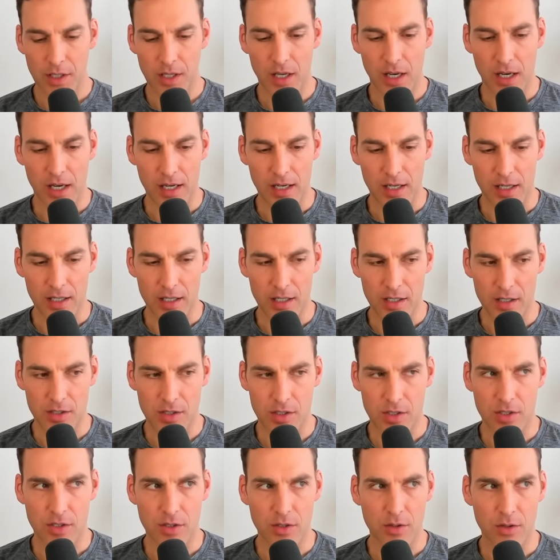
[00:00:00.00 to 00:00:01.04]
uh,
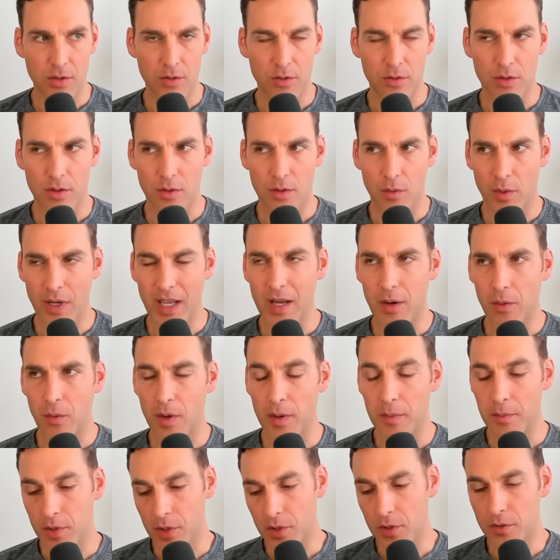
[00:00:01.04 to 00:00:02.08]
to we, we
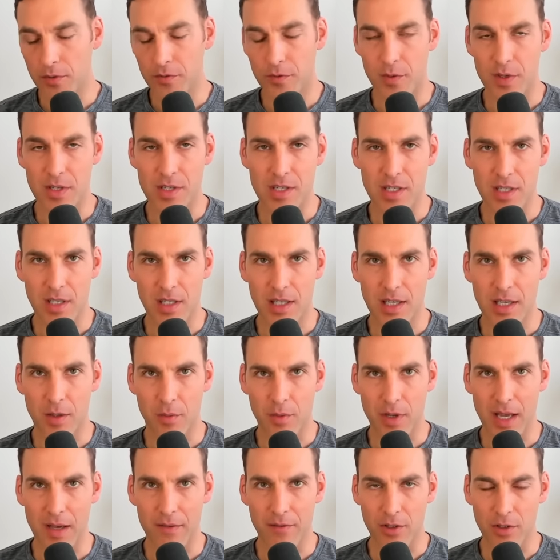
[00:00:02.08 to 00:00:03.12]
moved recently, and
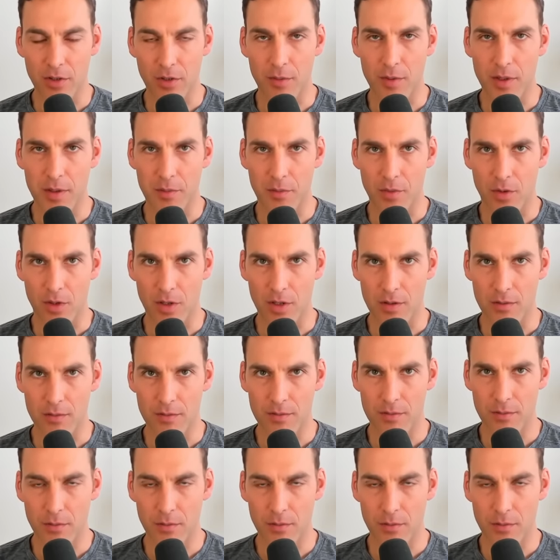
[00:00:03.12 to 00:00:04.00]
we have a little bit more,